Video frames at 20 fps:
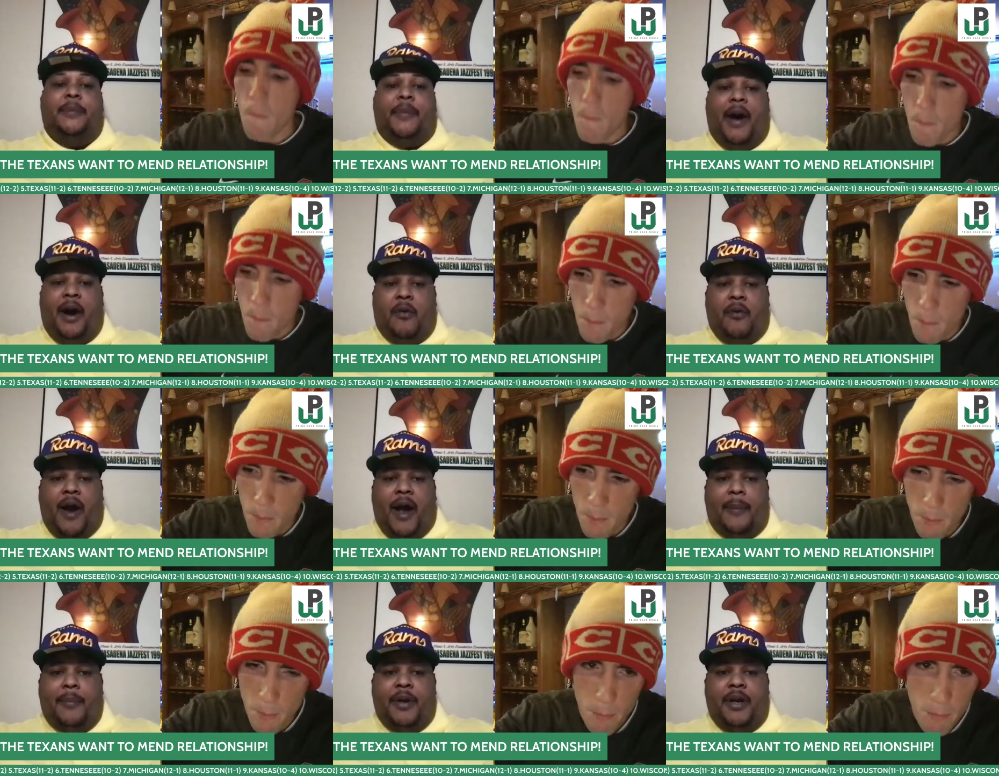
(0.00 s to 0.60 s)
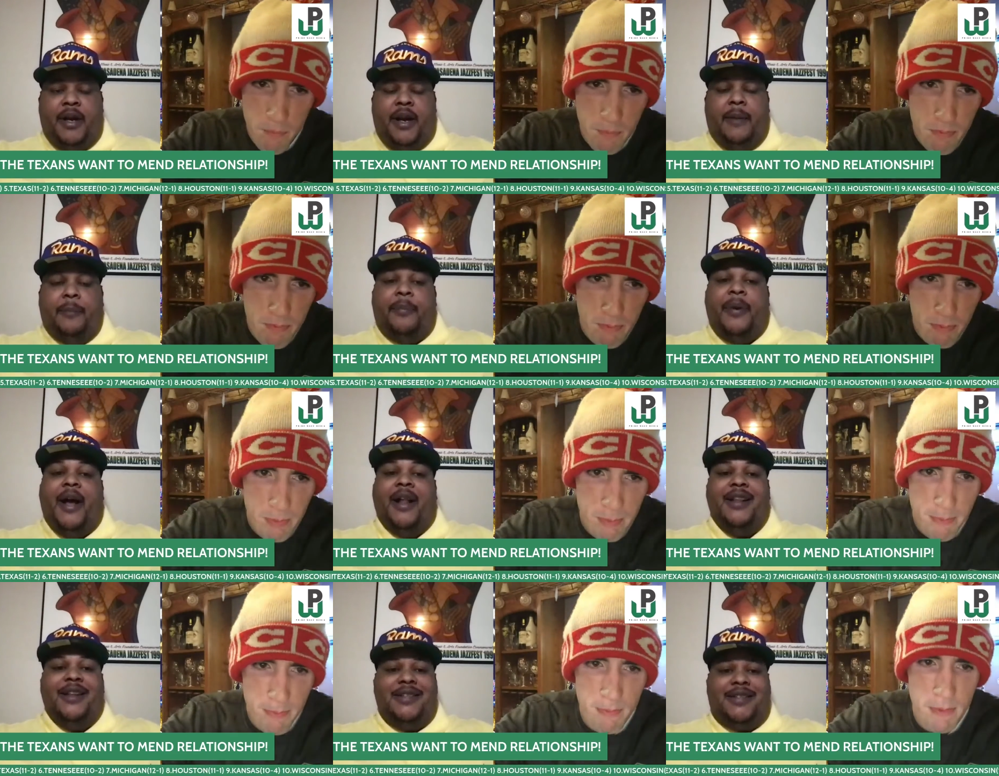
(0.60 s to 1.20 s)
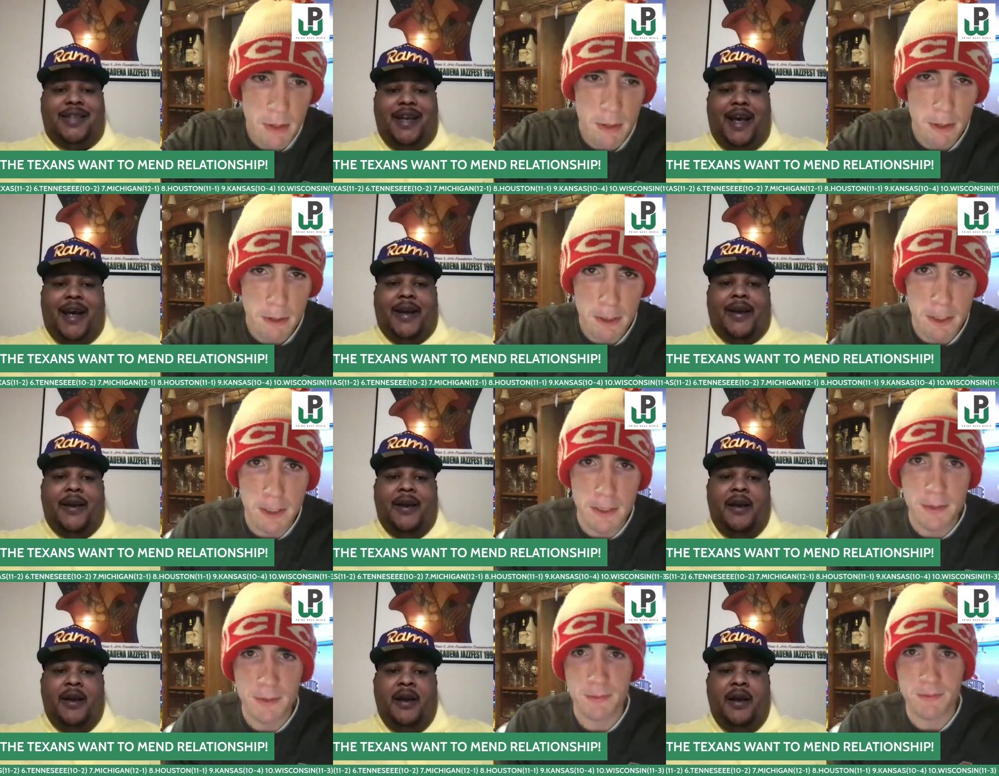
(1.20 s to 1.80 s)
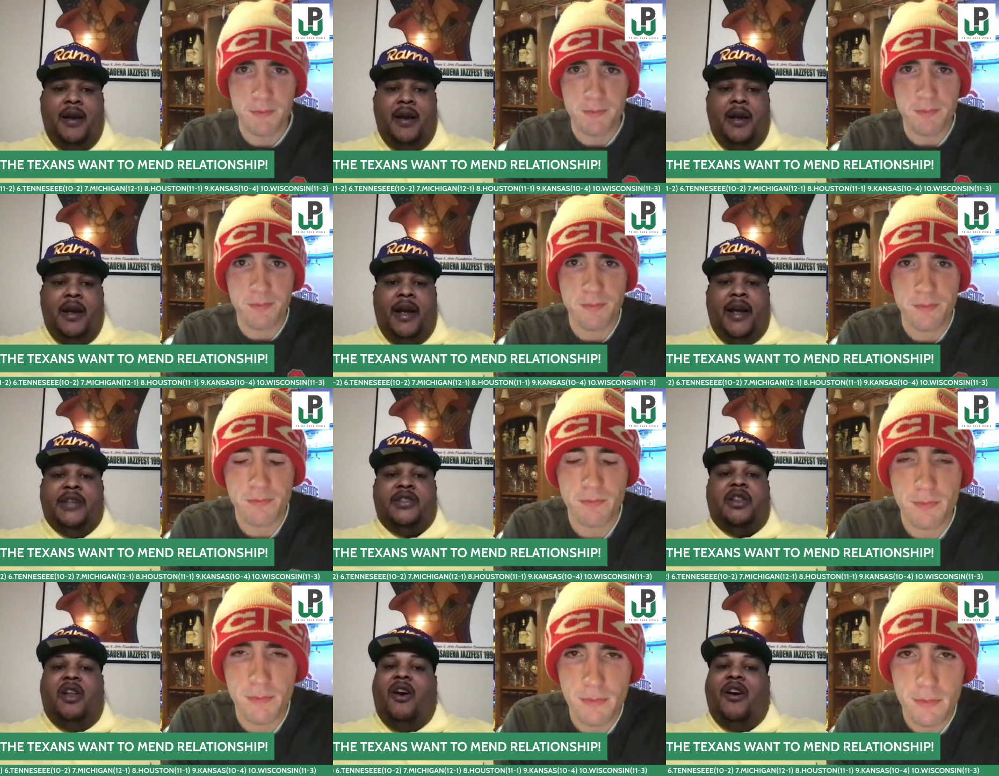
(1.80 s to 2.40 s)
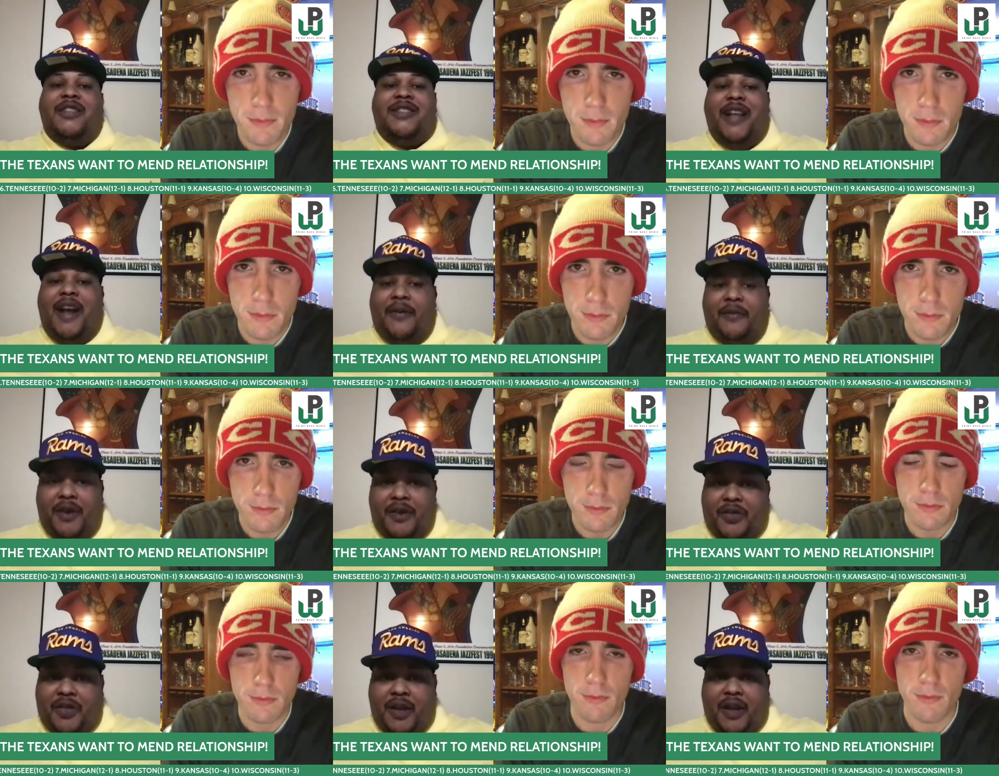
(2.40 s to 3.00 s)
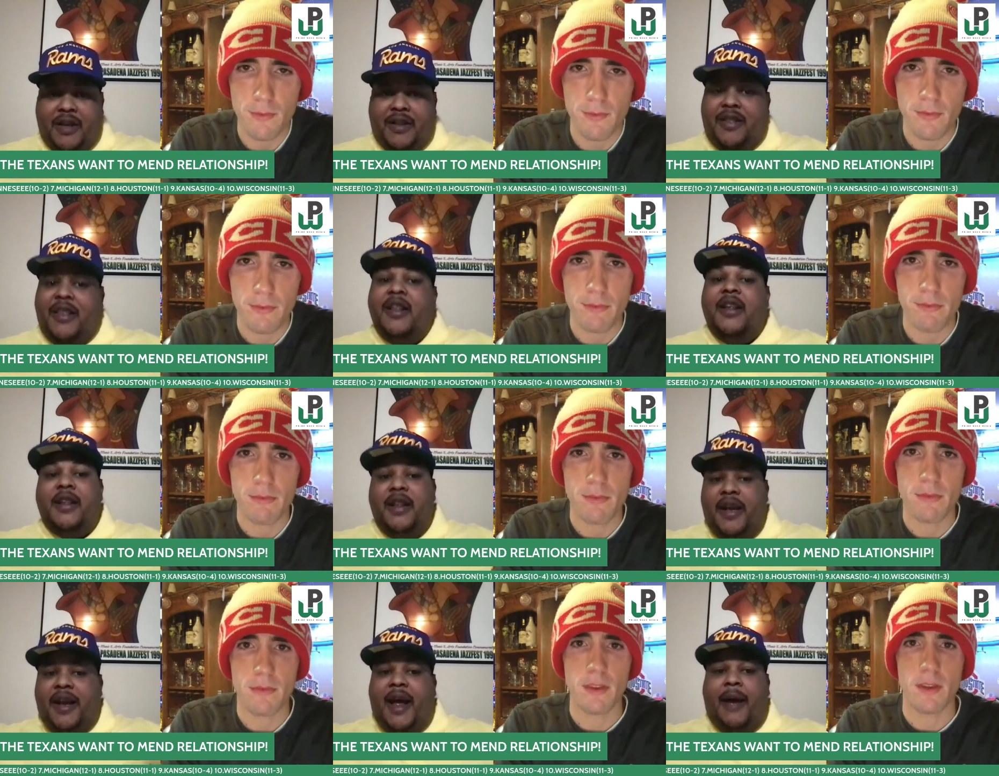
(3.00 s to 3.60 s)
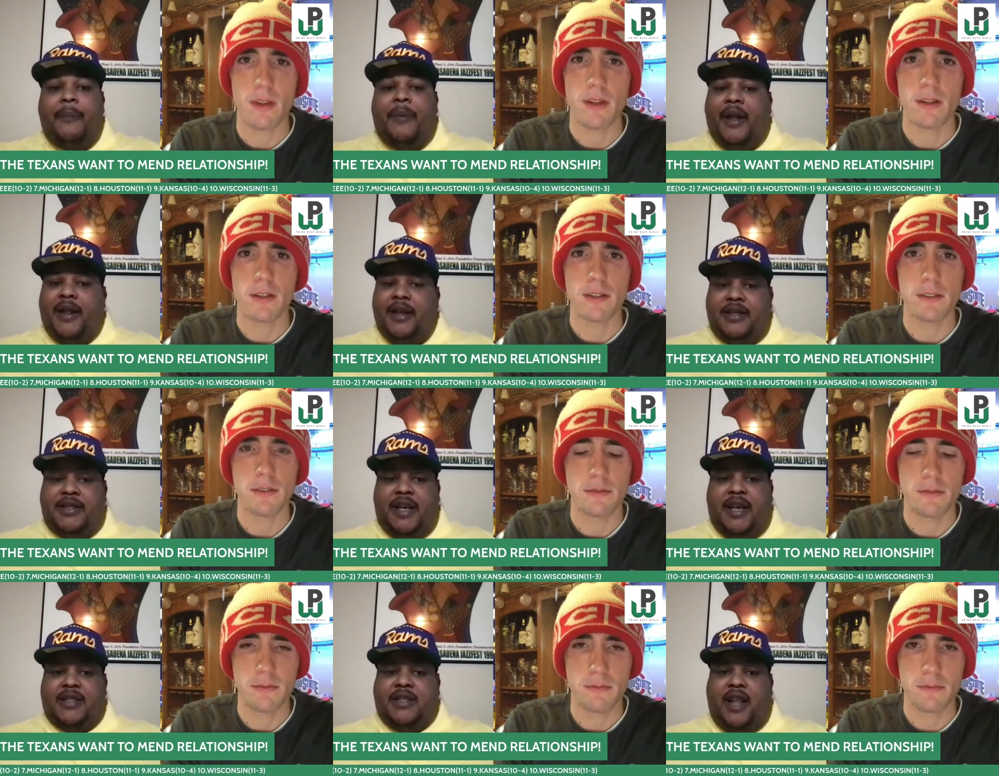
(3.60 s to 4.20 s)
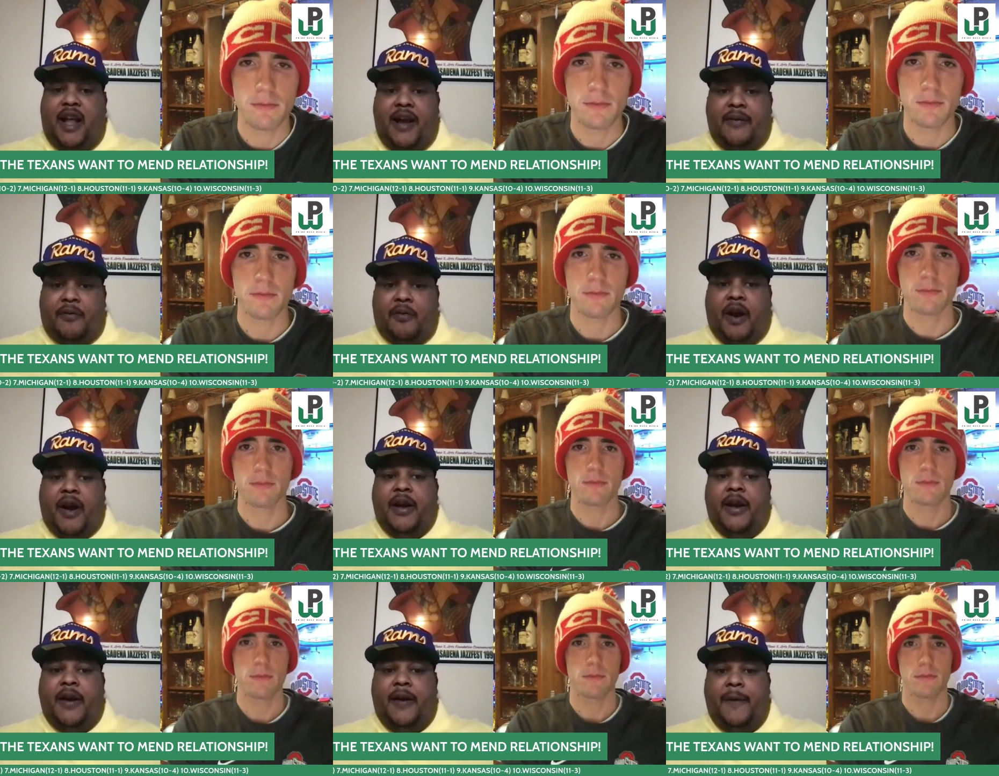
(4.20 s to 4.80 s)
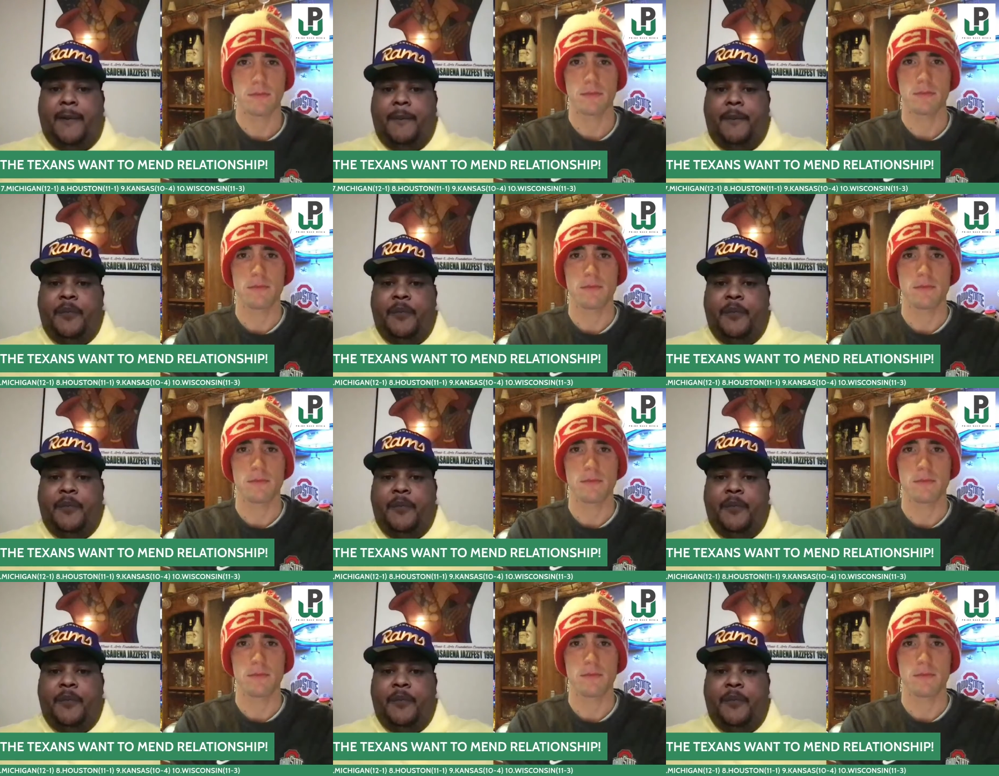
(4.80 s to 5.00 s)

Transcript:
Speaker 1: about wrapping it up. Belichick has lost everything. Look at Belichick's life right now.